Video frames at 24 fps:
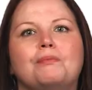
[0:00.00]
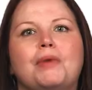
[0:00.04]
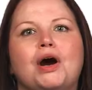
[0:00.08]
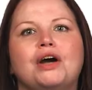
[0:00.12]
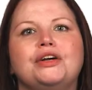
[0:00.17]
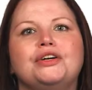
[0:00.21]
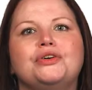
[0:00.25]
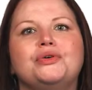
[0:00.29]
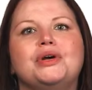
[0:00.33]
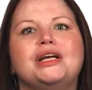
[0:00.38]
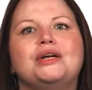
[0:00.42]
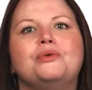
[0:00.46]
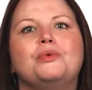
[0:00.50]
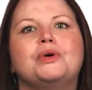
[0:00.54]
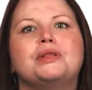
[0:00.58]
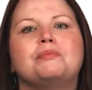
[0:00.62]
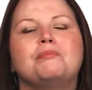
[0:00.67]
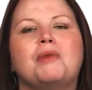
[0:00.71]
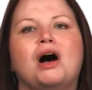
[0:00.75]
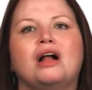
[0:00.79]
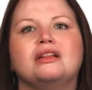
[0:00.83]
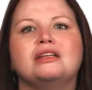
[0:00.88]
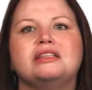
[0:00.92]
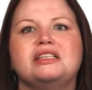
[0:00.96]
Partnering with
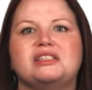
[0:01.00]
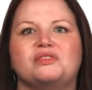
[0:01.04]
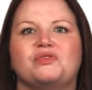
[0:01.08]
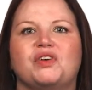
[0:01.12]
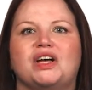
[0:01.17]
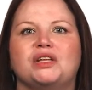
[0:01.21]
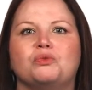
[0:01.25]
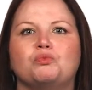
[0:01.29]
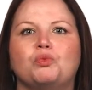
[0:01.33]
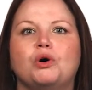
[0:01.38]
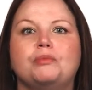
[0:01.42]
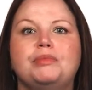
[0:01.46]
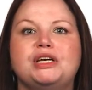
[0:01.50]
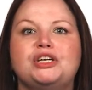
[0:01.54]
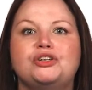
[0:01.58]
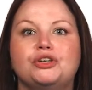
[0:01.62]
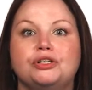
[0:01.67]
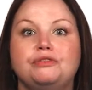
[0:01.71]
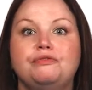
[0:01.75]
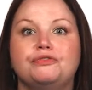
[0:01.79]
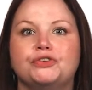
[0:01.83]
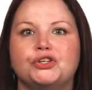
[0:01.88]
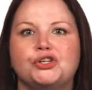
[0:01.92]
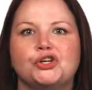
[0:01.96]
Molly's Fund will be
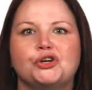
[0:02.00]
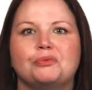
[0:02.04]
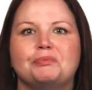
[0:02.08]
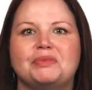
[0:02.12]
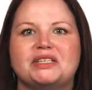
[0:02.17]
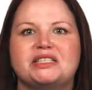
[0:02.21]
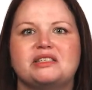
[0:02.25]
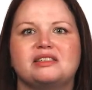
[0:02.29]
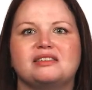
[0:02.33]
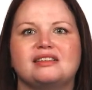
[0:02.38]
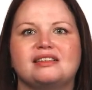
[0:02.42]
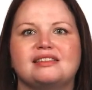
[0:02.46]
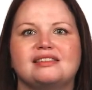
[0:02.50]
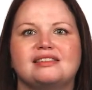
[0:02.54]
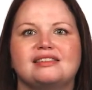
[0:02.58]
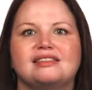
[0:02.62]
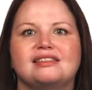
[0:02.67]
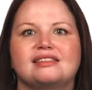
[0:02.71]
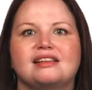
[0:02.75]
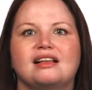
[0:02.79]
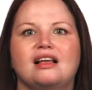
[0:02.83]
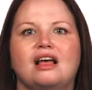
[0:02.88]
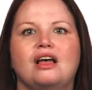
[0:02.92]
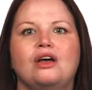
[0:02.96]
good for your
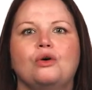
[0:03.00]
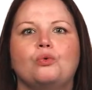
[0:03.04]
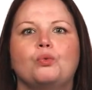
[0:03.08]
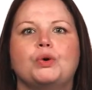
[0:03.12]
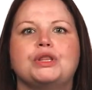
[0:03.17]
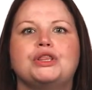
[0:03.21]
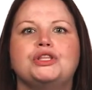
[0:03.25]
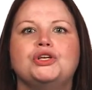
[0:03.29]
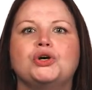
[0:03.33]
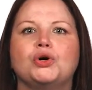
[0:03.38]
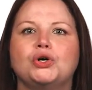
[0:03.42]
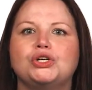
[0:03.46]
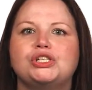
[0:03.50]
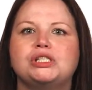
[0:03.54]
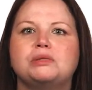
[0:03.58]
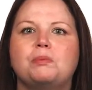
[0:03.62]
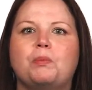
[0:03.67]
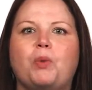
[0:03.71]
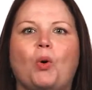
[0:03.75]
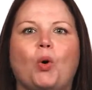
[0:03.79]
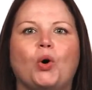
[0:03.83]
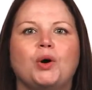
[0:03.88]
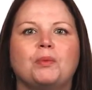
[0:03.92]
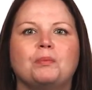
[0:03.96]
business. With your
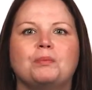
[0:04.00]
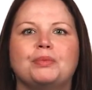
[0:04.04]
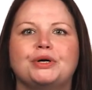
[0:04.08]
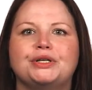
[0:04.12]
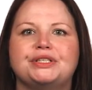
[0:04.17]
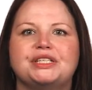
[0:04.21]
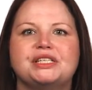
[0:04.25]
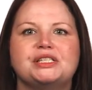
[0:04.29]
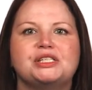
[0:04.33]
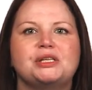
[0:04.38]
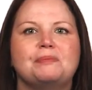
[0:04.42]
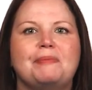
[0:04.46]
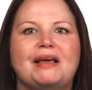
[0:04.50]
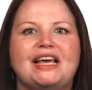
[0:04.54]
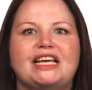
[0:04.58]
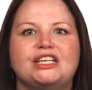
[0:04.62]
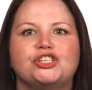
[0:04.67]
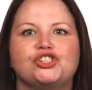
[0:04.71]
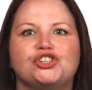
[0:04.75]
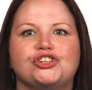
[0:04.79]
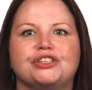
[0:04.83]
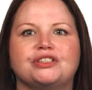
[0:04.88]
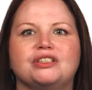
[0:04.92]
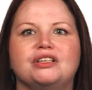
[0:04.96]
support and
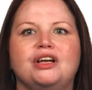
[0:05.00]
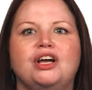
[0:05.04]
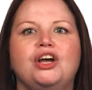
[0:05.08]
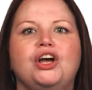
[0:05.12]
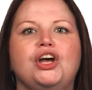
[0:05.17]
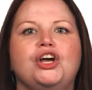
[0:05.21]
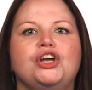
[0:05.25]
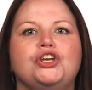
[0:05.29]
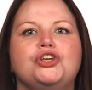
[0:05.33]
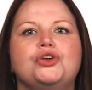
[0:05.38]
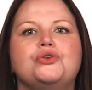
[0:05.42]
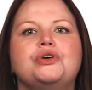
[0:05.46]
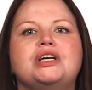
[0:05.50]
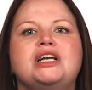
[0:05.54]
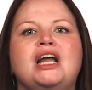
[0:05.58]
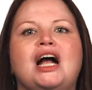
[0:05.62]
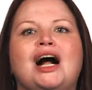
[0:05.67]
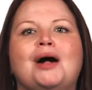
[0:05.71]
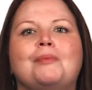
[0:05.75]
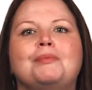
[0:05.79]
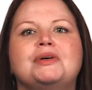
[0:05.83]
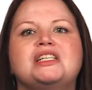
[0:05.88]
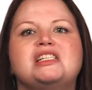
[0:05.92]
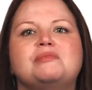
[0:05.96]
participation, you can
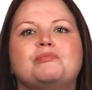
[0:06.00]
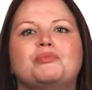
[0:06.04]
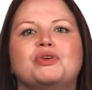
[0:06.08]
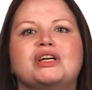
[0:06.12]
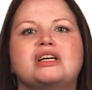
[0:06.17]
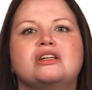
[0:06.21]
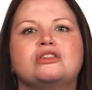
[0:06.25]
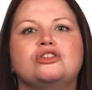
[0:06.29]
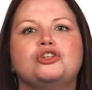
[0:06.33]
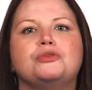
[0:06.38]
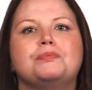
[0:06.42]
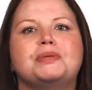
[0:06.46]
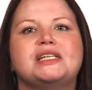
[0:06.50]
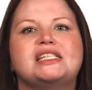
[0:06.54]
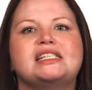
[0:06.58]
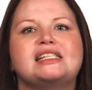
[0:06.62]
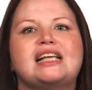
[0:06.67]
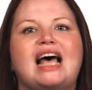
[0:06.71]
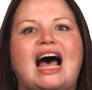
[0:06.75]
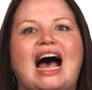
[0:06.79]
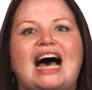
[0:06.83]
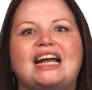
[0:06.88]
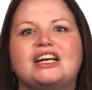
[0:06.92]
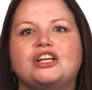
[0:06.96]
help us bring lupus
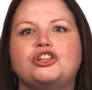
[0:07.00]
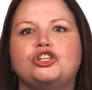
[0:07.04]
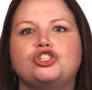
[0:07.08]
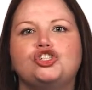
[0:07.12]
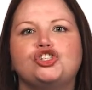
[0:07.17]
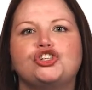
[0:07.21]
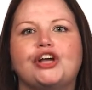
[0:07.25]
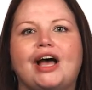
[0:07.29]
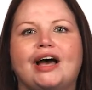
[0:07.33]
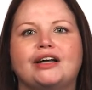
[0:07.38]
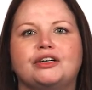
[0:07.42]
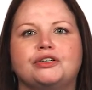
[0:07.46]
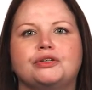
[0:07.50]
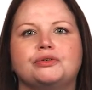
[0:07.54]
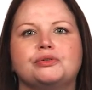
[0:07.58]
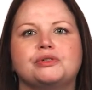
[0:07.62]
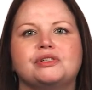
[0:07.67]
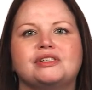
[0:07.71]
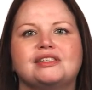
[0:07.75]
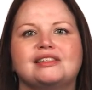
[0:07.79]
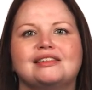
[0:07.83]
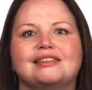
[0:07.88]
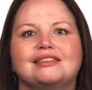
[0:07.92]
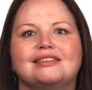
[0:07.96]
out of the
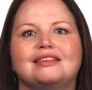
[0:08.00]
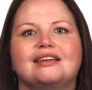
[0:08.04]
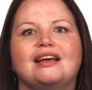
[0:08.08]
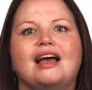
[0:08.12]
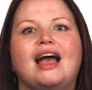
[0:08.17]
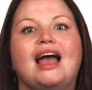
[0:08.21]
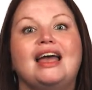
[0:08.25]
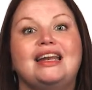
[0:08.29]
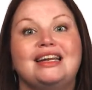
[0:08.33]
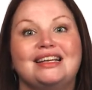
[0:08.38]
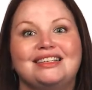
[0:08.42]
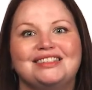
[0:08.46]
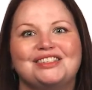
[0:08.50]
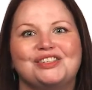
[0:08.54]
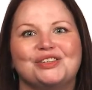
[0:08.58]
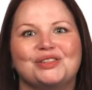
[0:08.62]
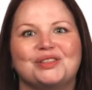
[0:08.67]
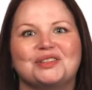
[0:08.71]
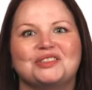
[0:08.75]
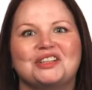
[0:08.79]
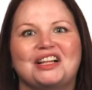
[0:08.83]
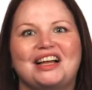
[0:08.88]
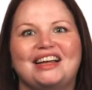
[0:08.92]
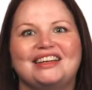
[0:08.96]
shadows and into
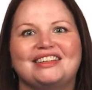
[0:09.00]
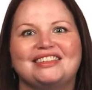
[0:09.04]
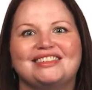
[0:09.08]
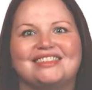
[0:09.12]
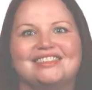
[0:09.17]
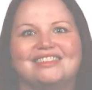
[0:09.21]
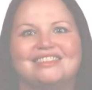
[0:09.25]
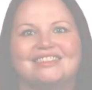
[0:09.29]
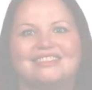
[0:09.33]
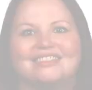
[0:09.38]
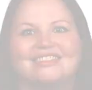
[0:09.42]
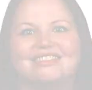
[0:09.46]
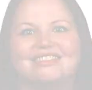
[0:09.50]
the light.